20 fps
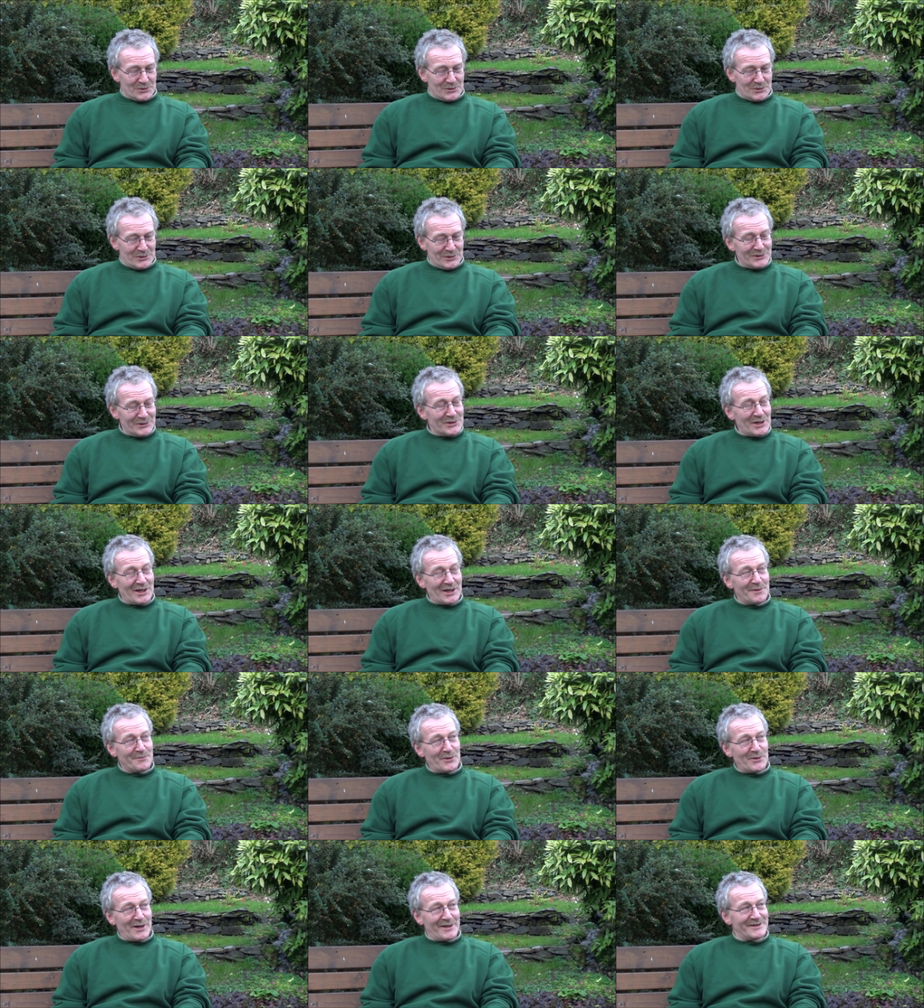just check the
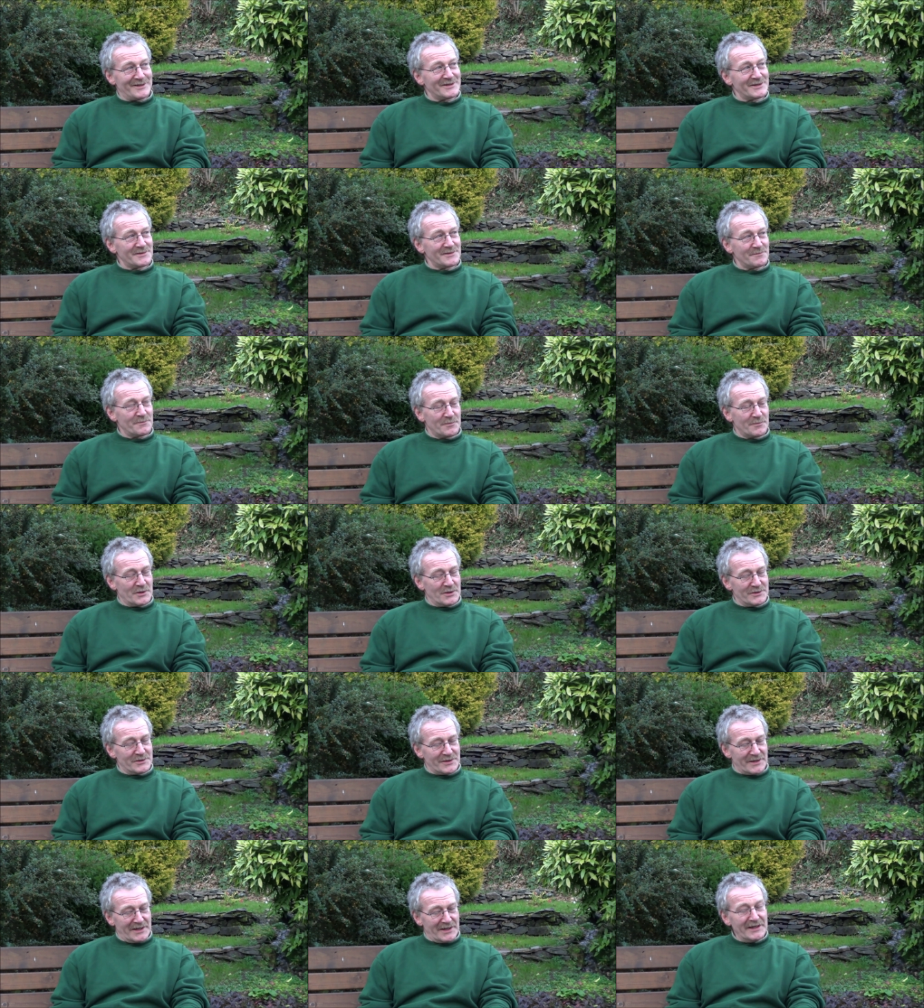price,
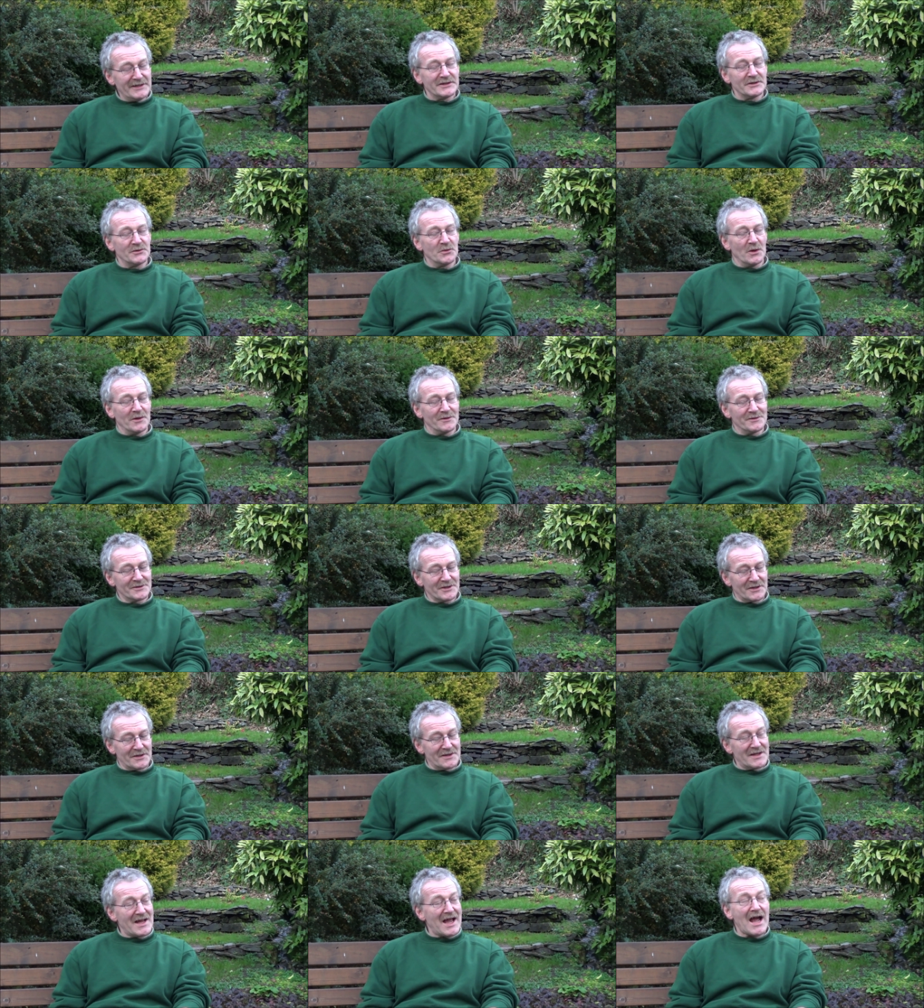because the heated ones are
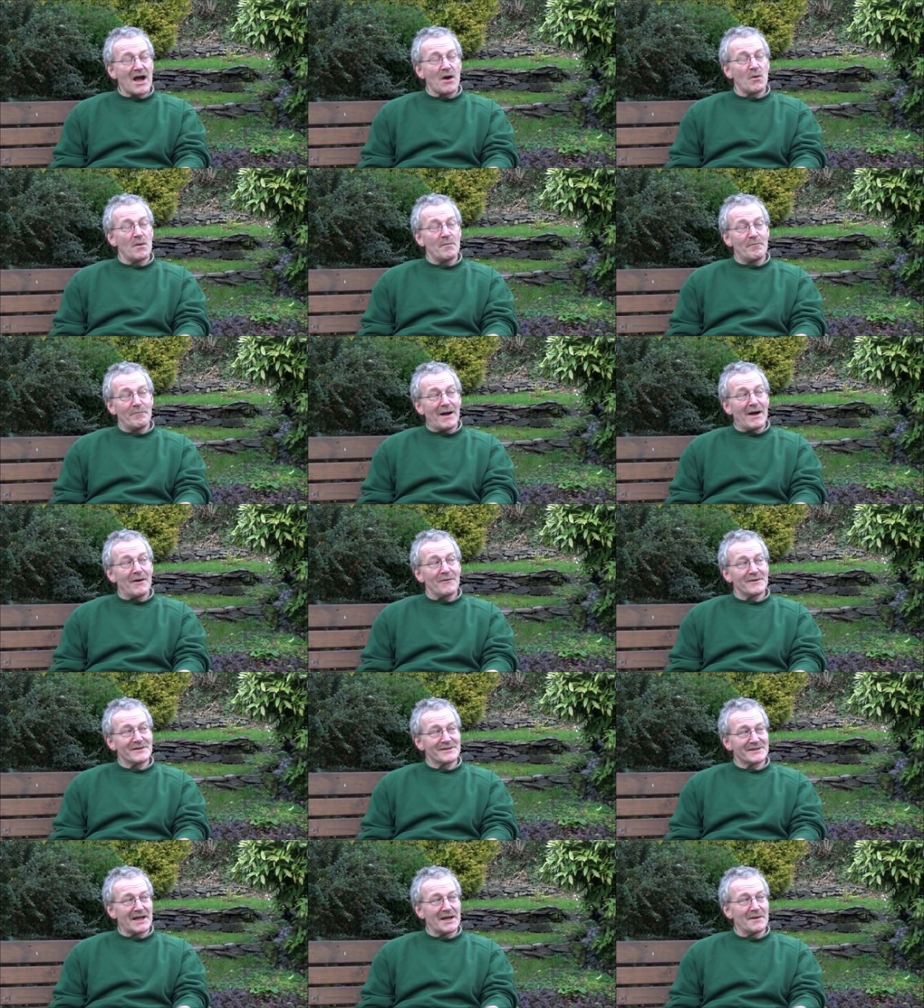now about
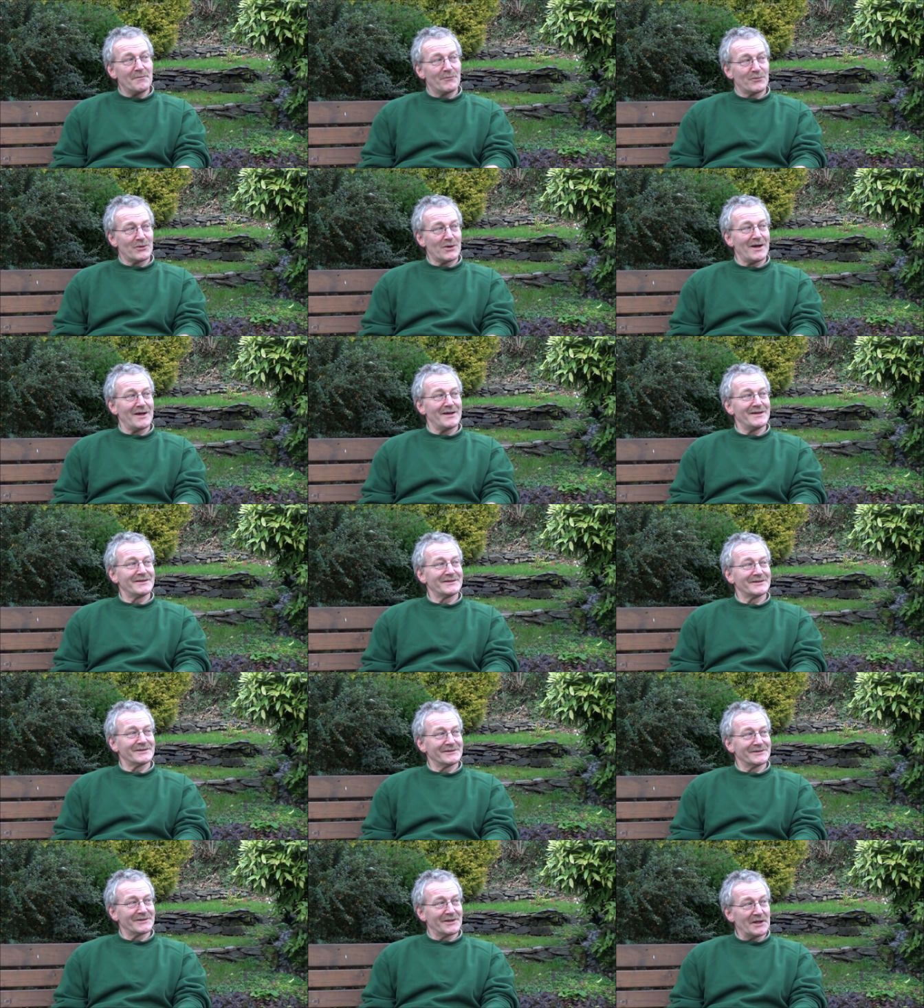the same
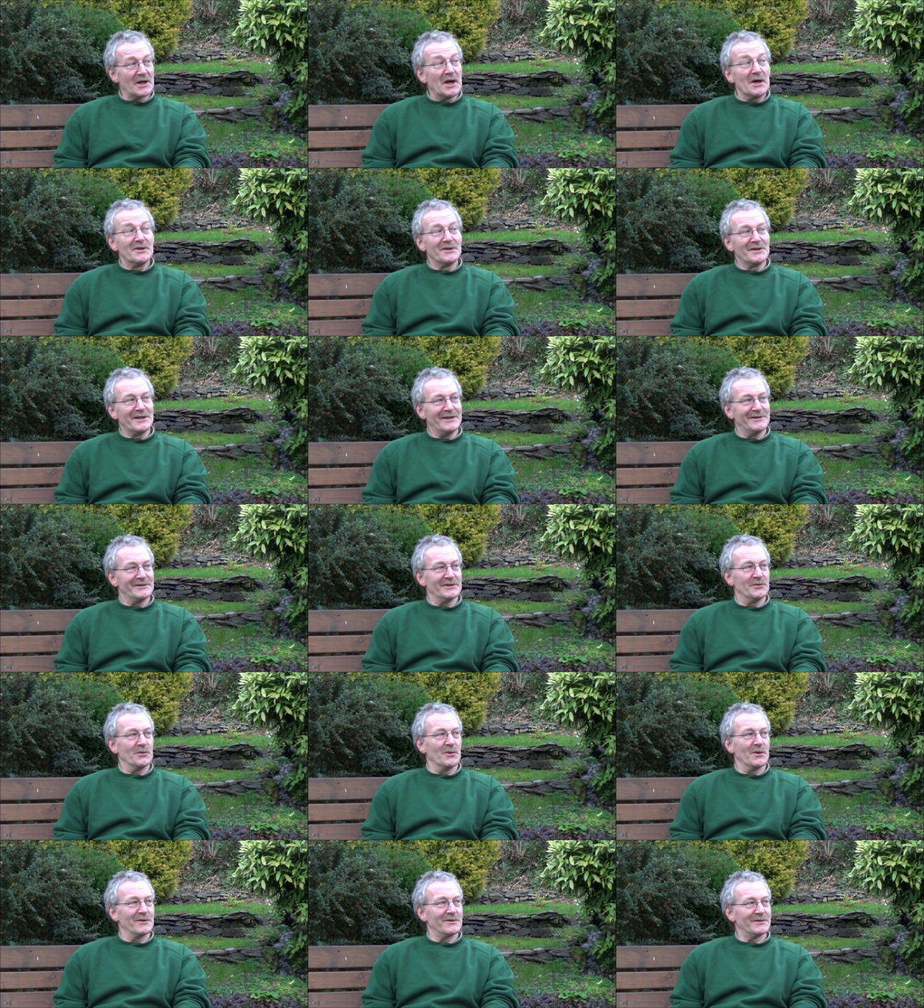price as the unheated
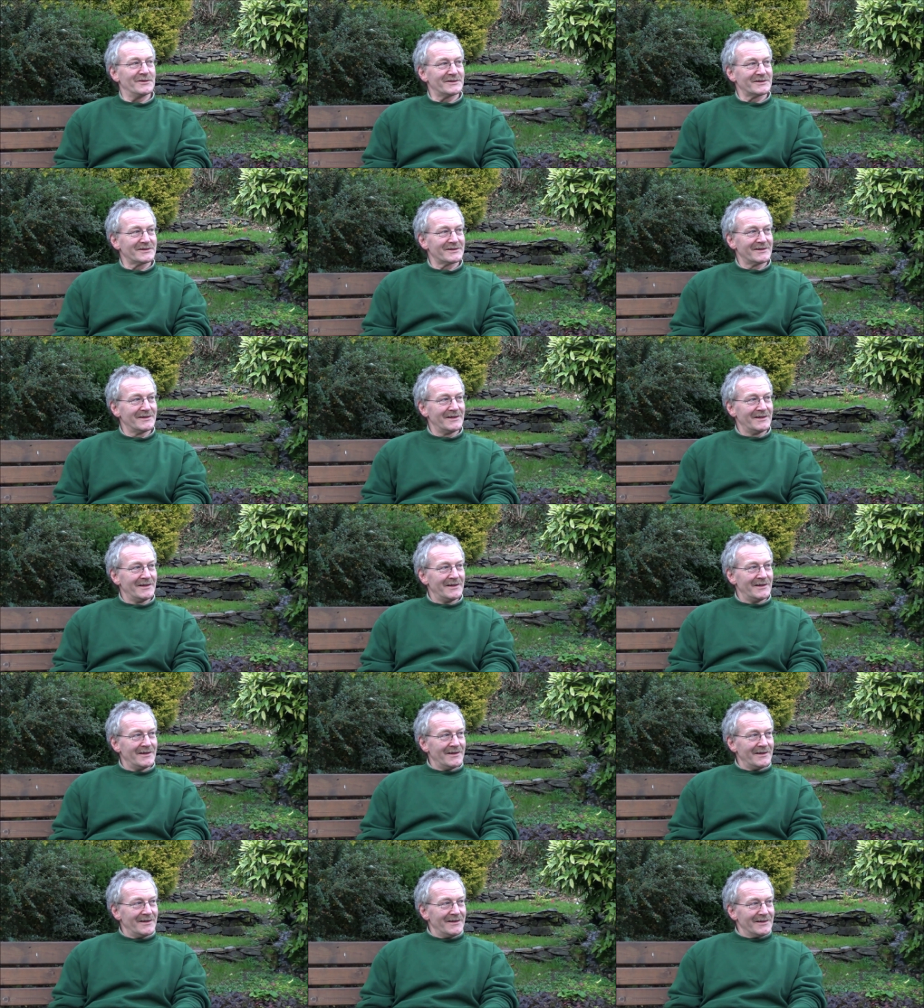ones.
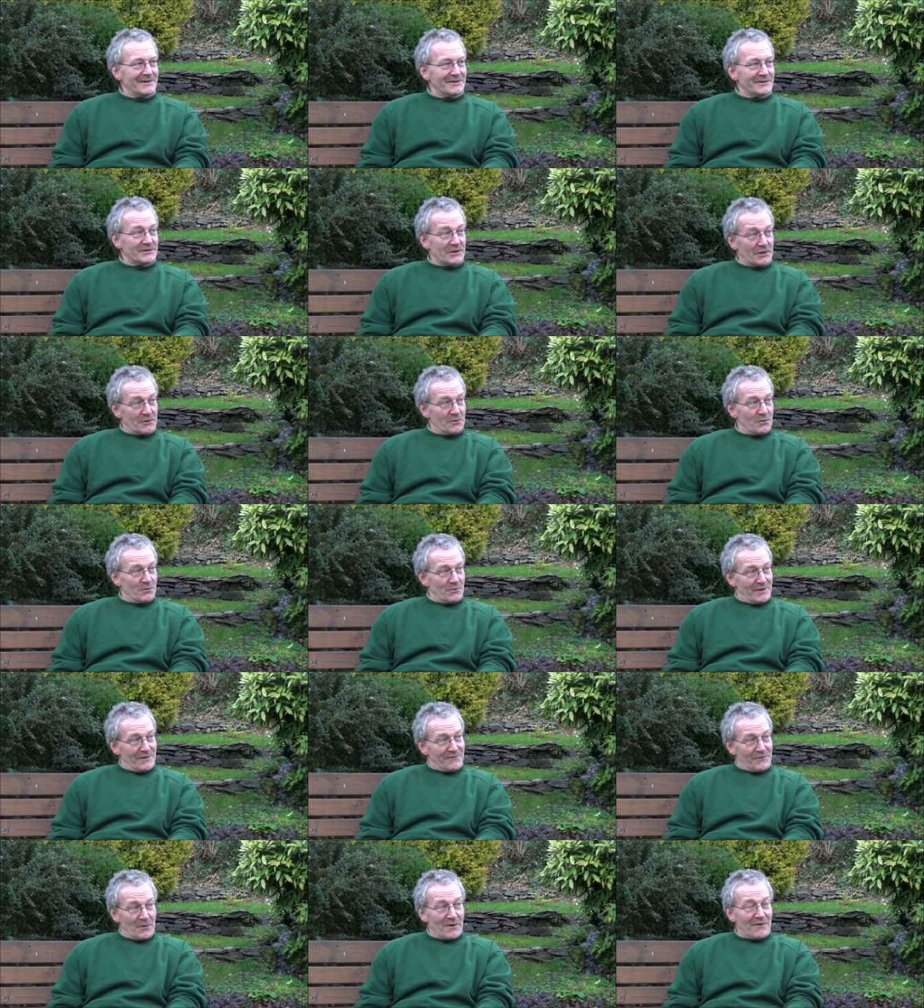So,
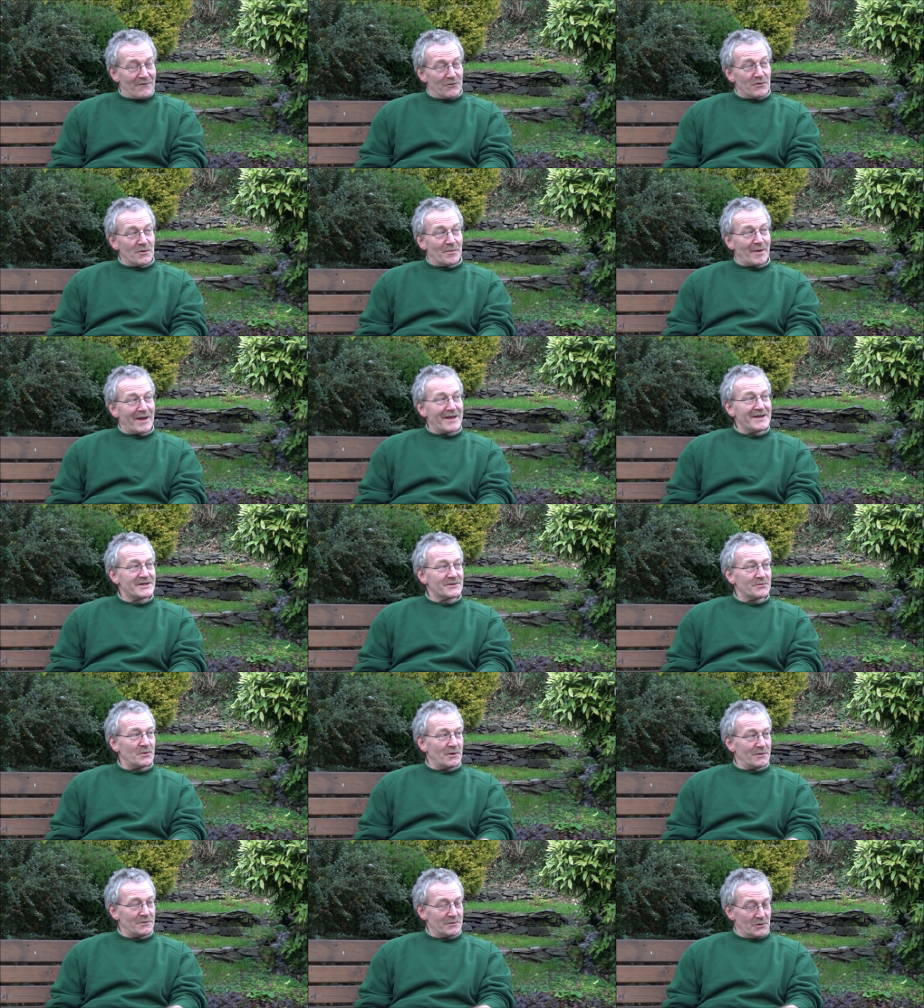if you ever replace
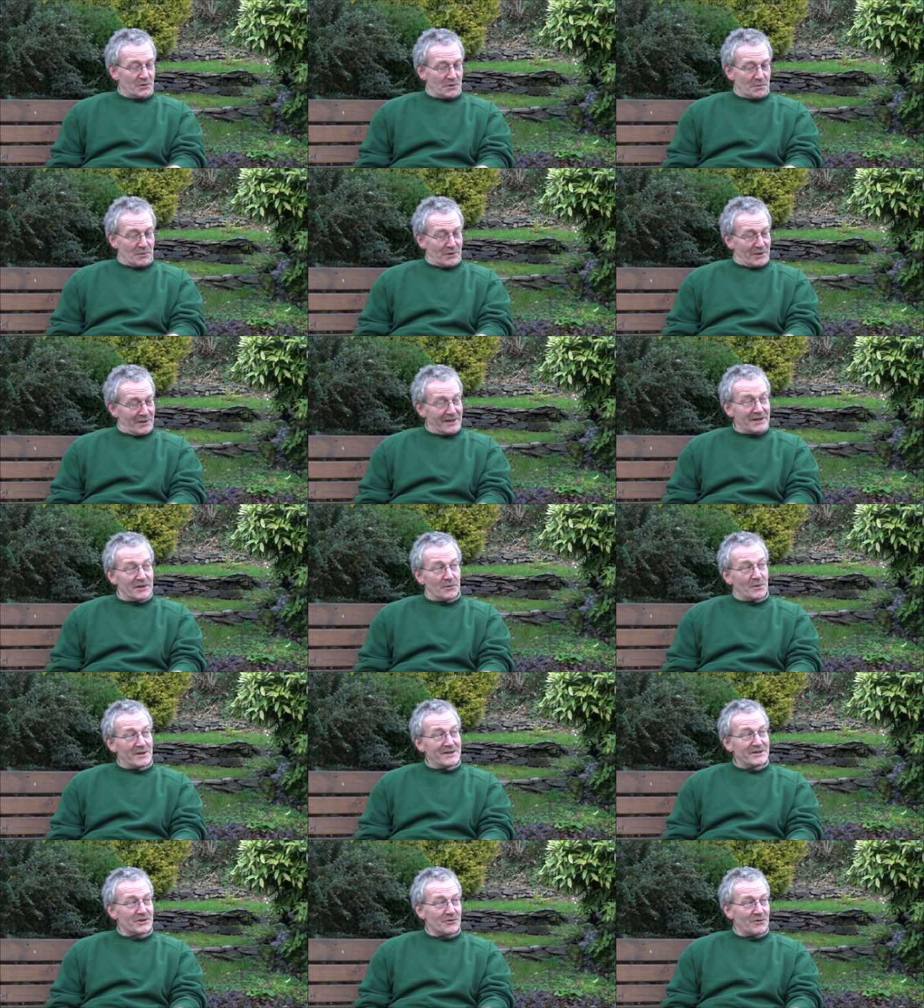one, you put a heated
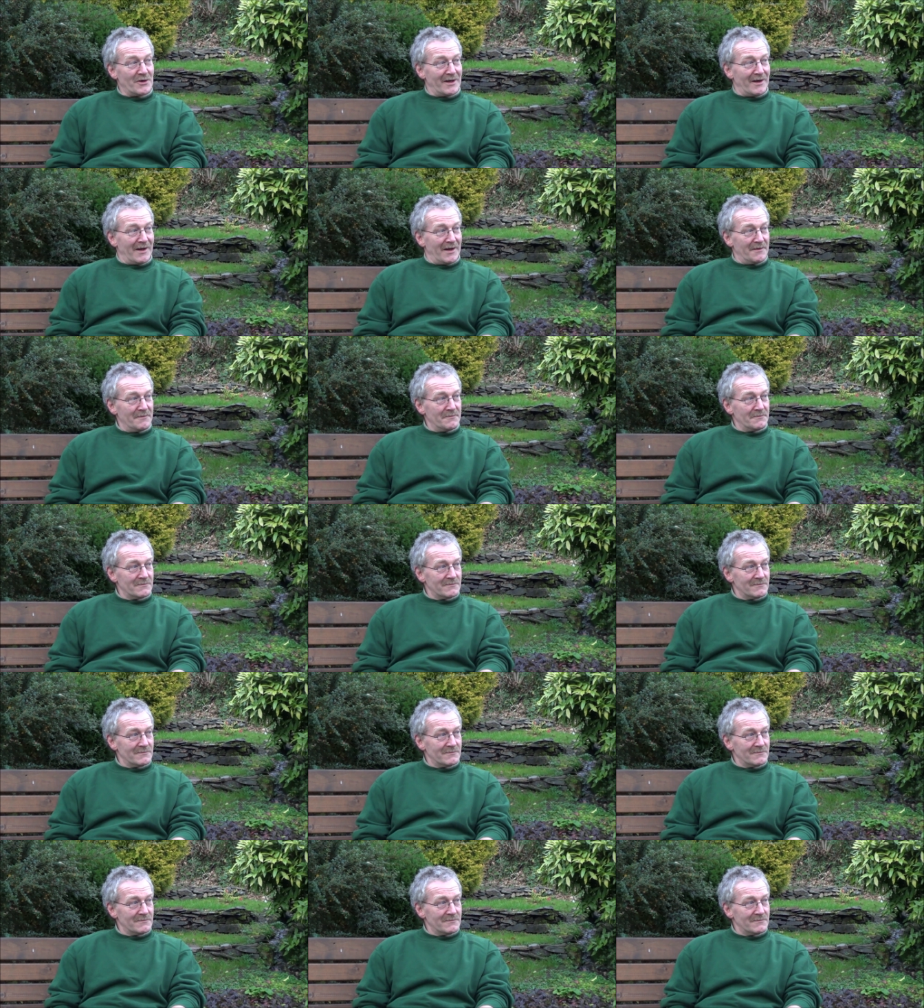windscreen in,